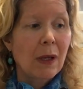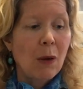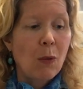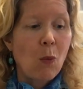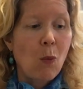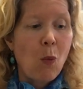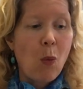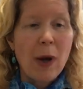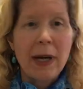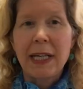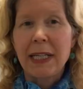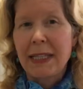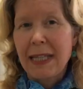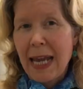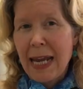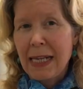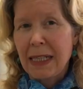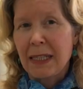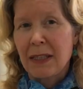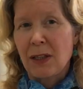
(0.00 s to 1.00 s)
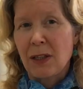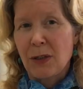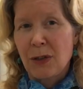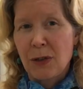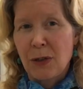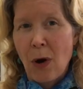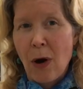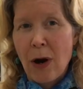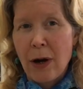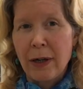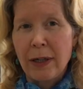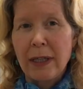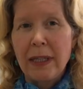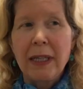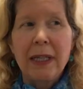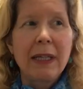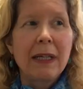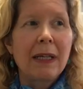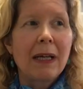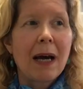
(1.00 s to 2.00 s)
what it takes to start
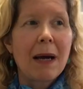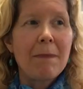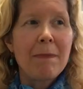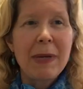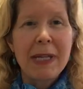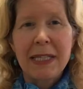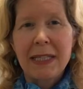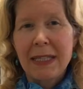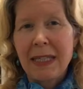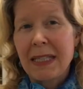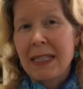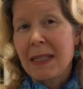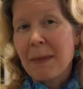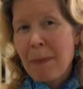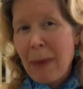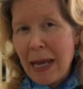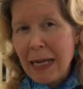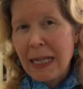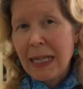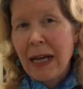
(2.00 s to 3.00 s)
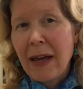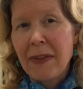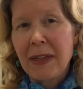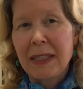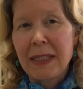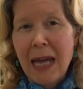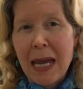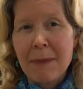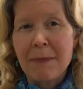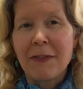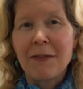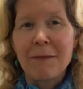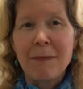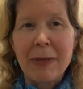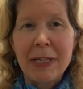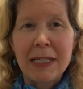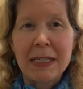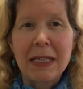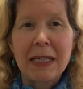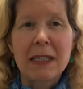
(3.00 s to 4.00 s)
a business depending on the type of
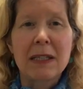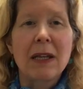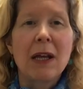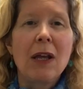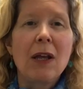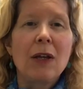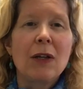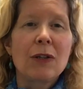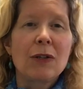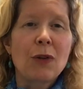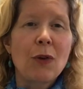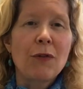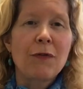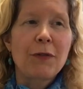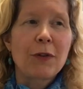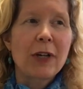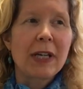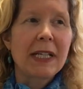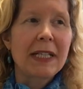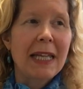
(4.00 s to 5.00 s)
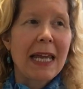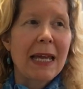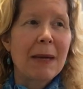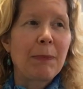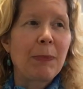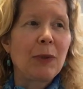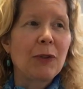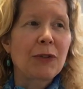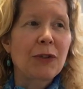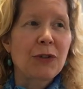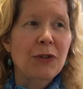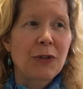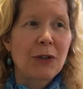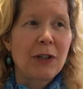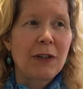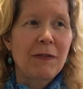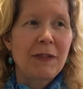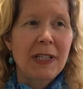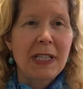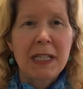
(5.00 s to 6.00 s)
business. So for example,
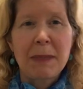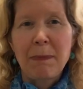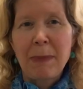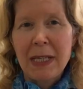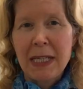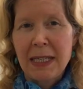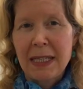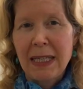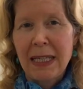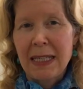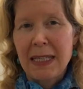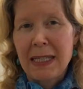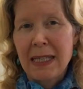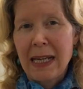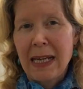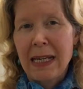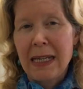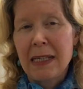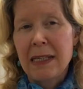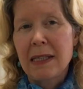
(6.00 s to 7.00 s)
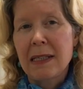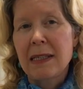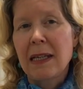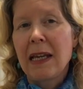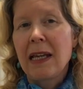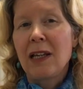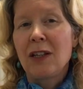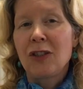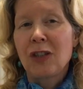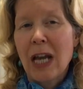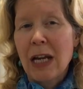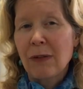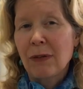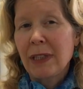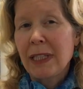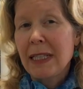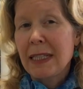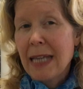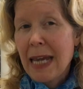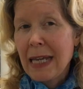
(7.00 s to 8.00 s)
service businesses
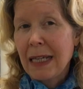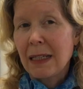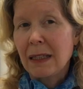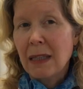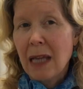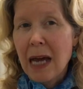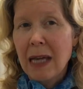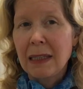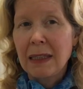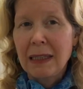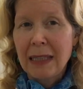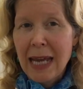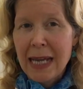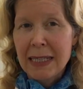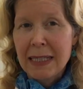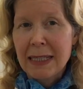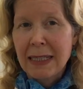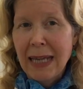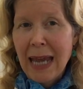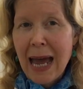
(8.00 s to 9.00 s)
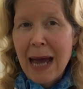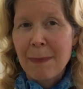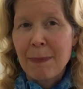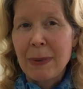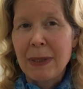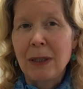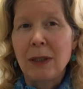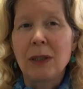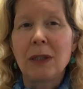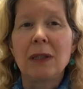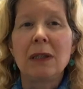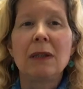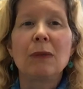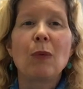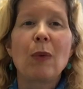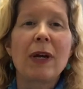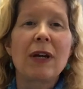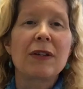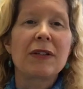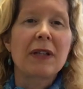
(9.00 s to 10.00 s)
generally take a lot less capital,
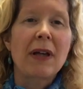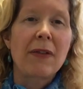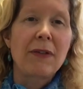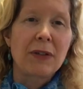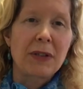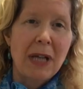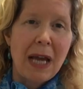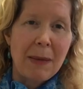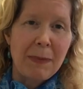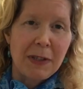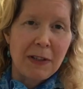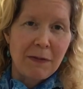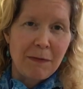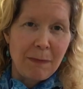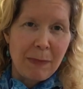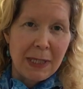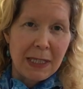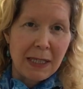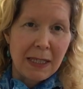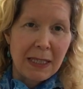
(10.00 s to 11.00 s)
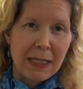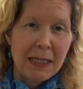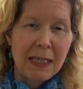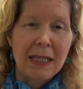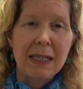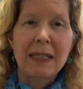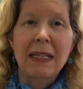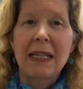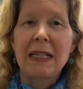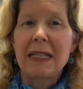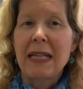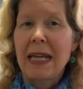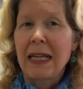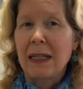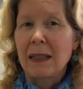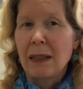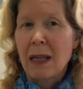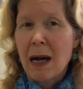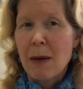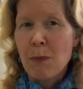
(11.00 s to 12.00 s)
whereas other types of businesses can
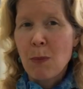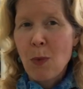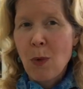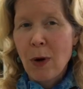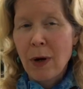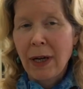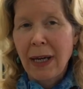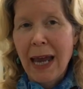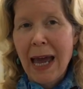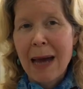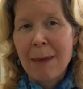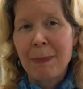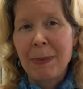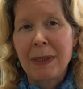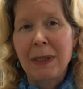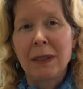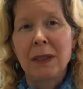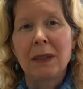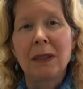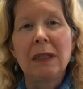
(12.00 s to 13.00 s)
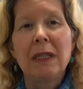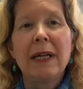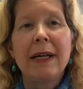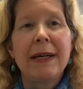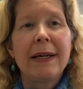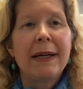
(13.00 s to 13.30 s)
take a lot more capital.